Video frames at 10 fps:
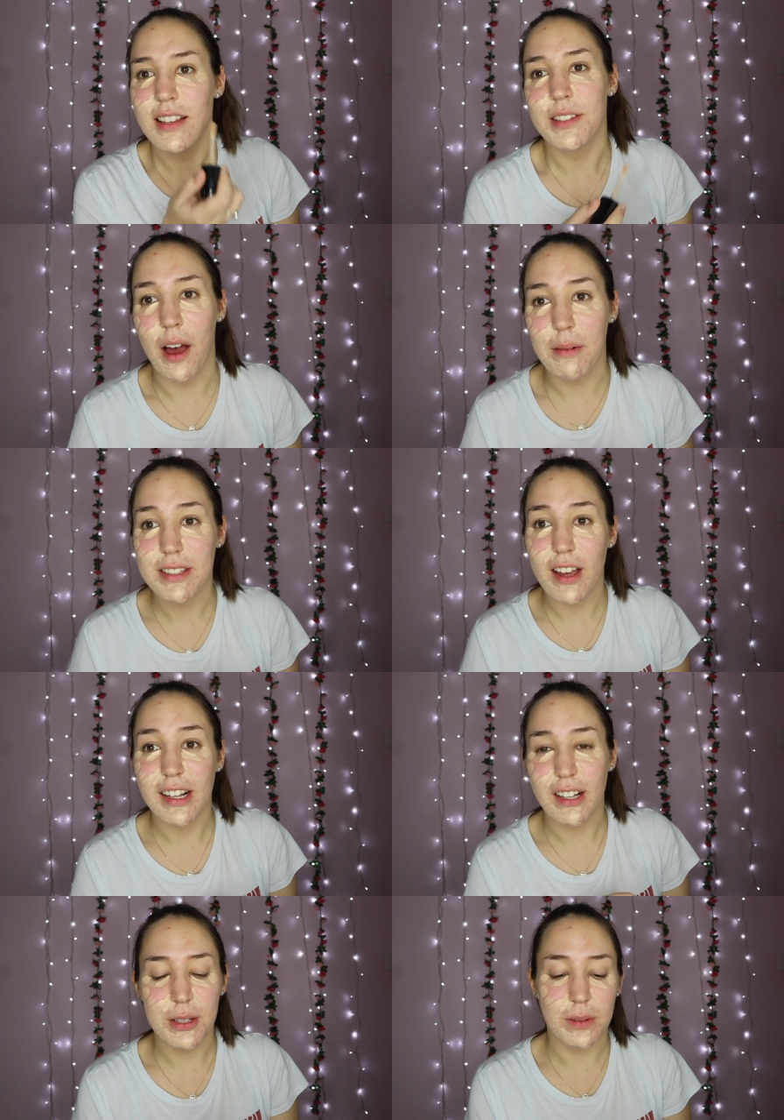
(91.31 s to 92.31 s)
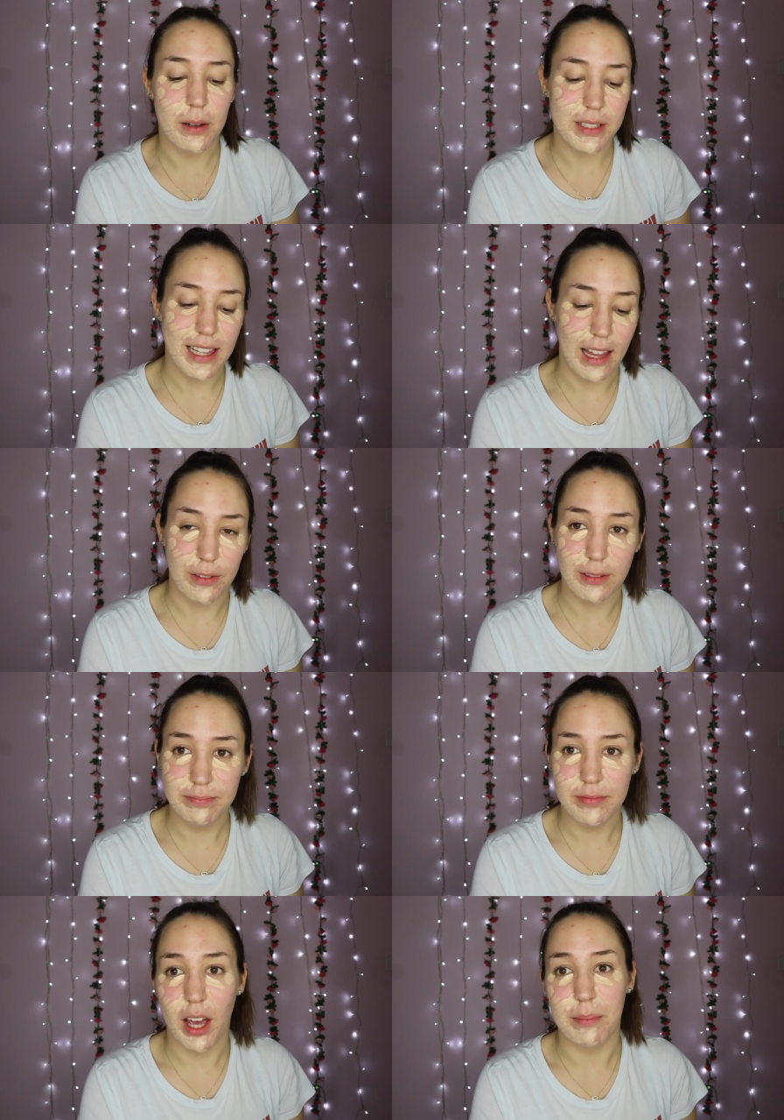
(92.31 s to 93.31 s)
So I was diagnosed when I was
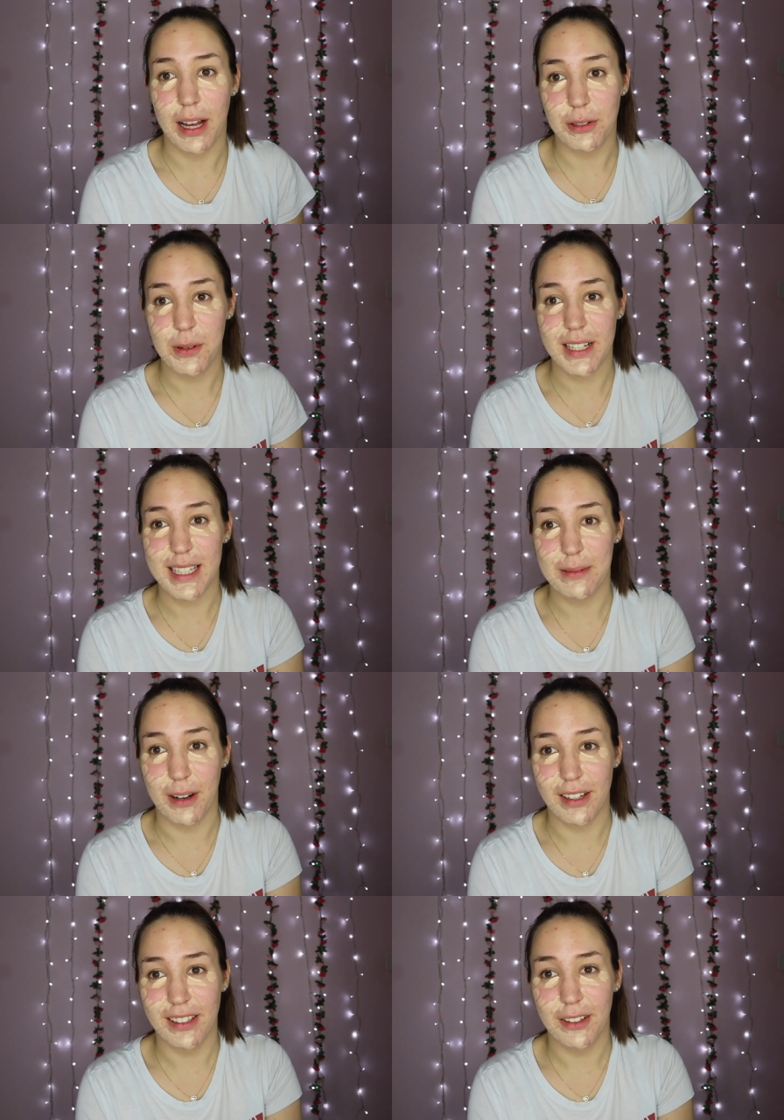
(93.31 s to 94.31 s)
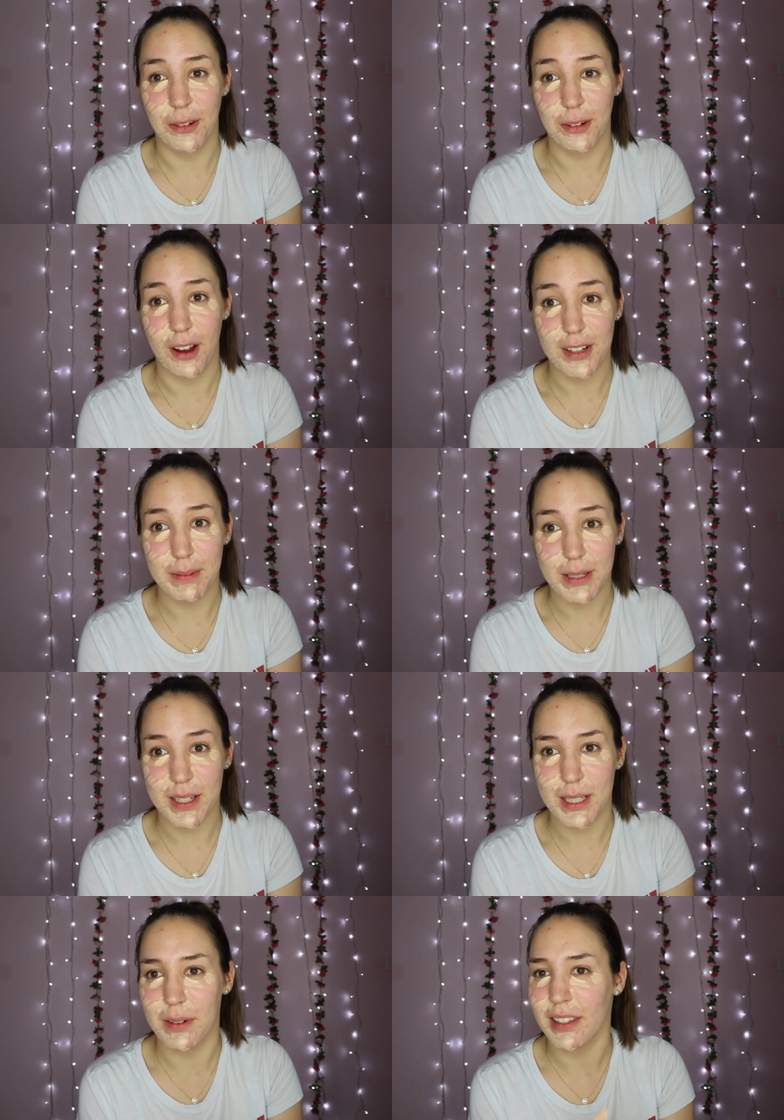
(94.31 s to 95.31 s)
11. I'm now 21 or going to be
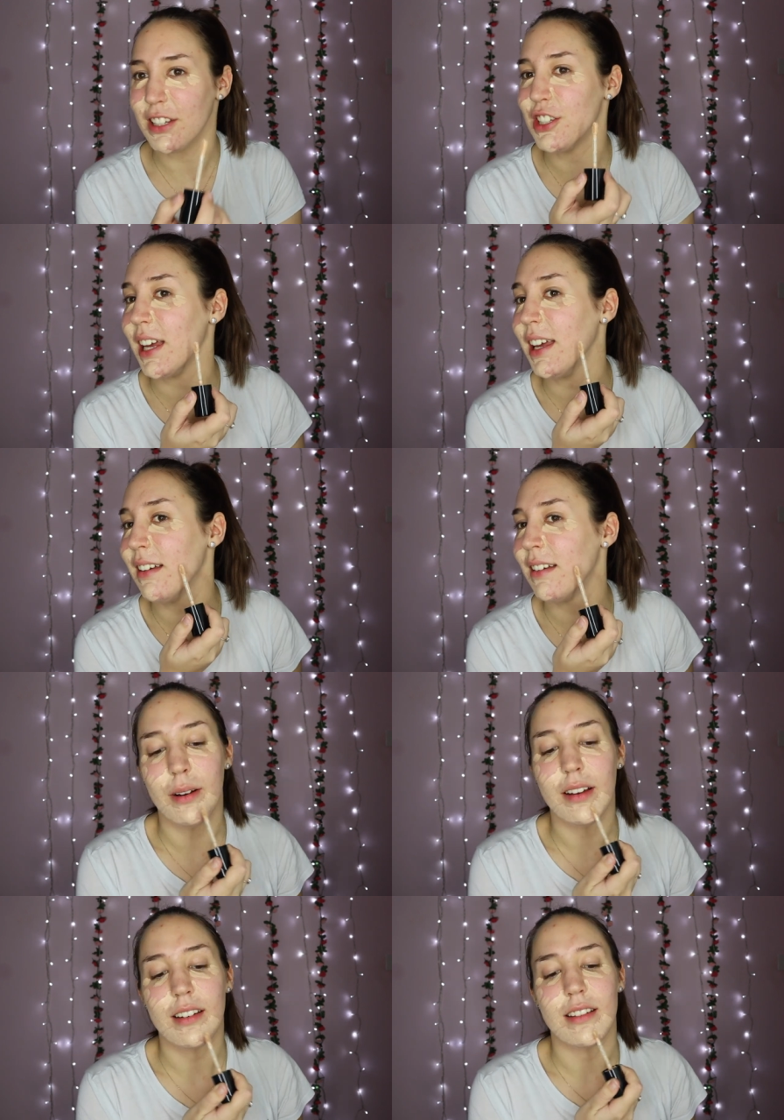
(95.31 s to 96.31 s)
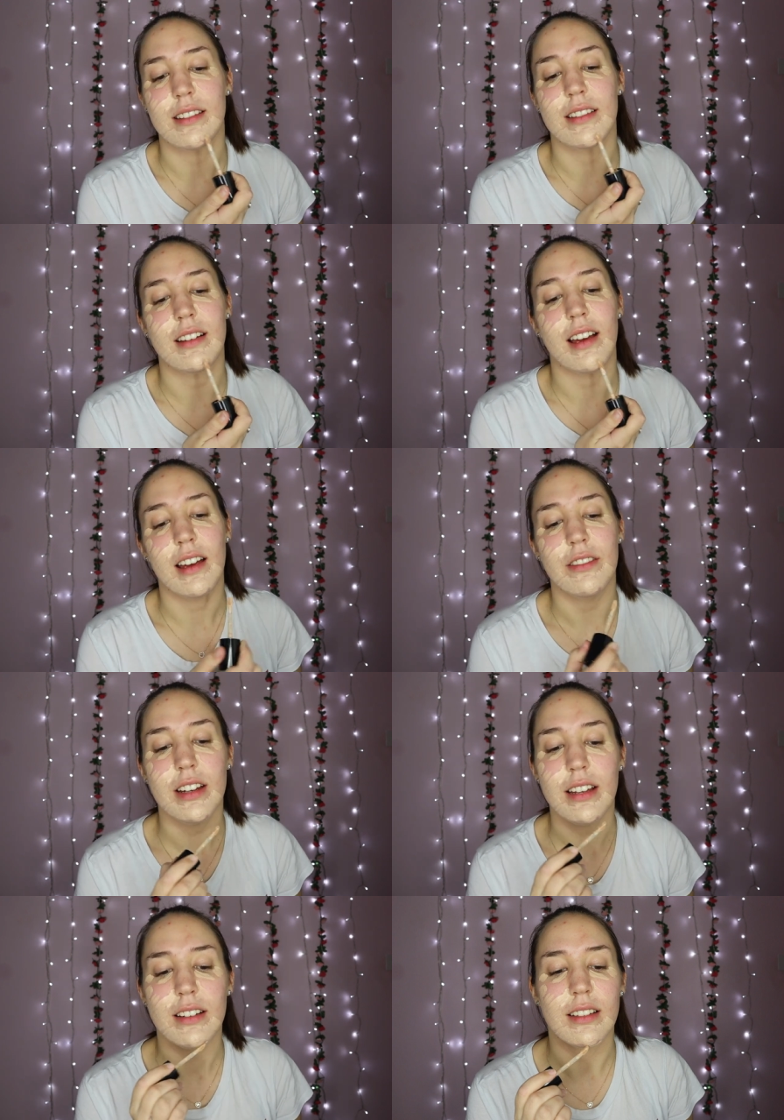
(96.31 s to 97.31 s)
21 this year, which is
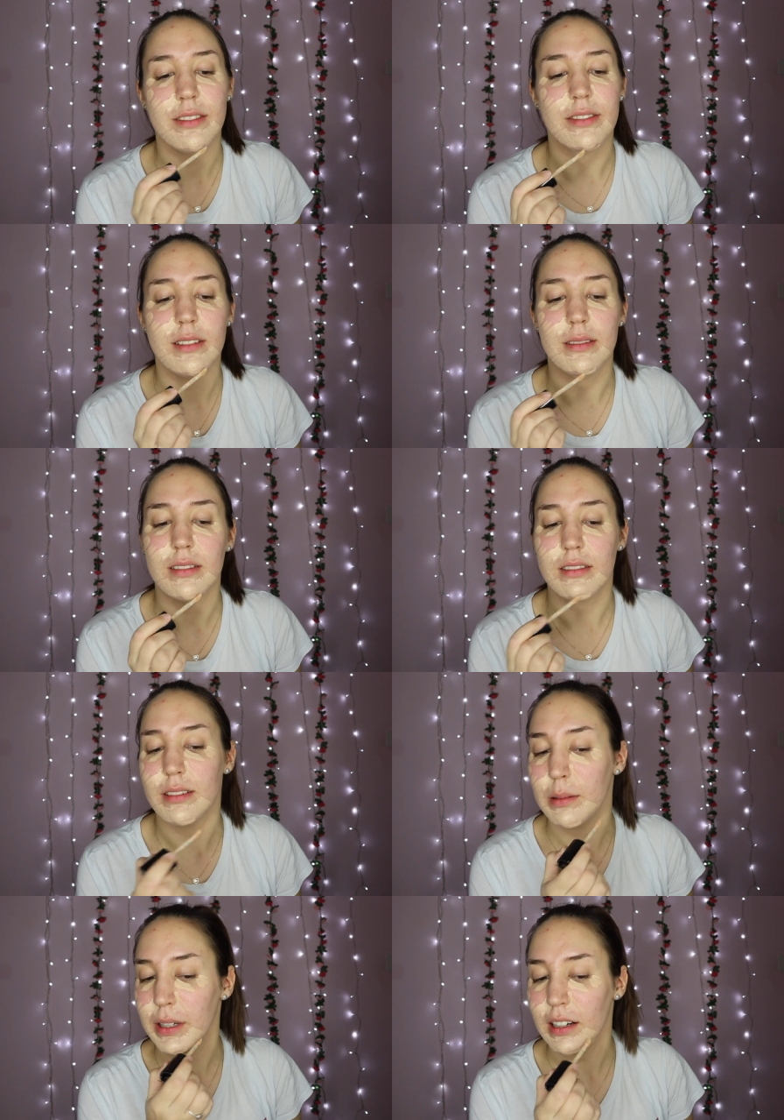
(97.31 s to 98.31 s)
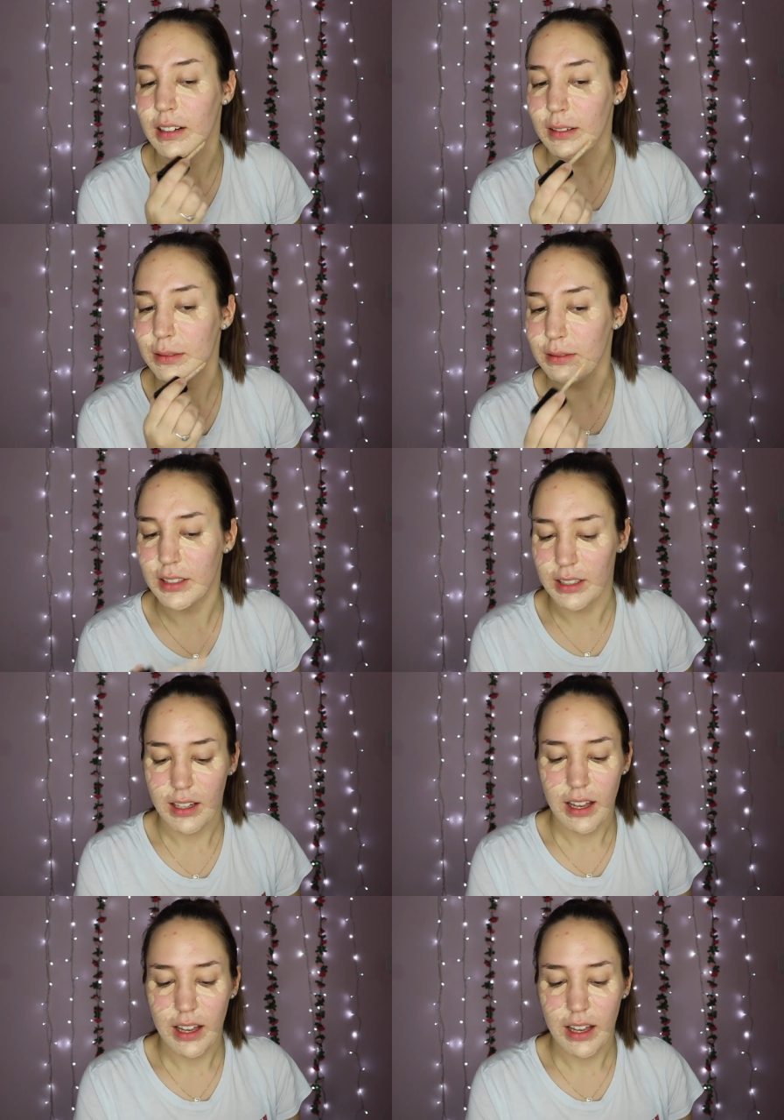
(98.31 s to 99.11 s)
scary because I feel a bit old.